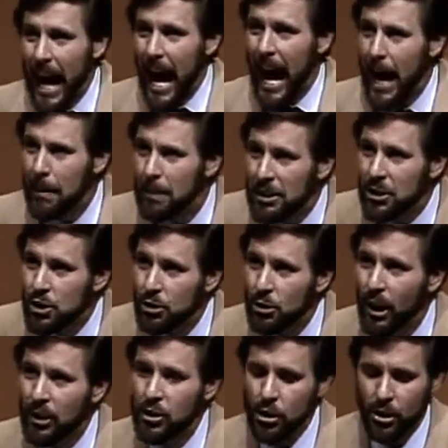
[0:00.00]
habit
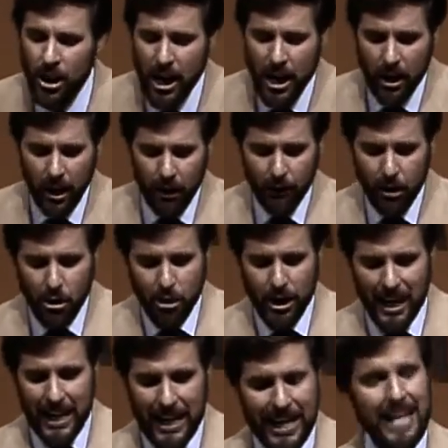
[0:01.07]
structure of who
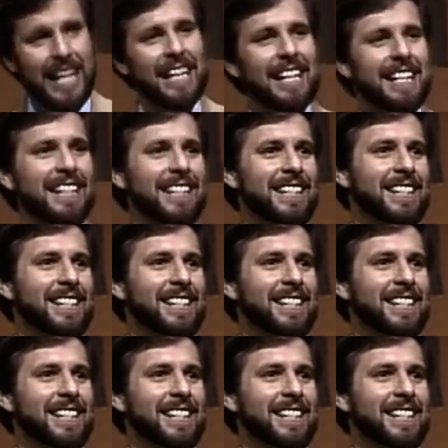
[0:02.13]
he is.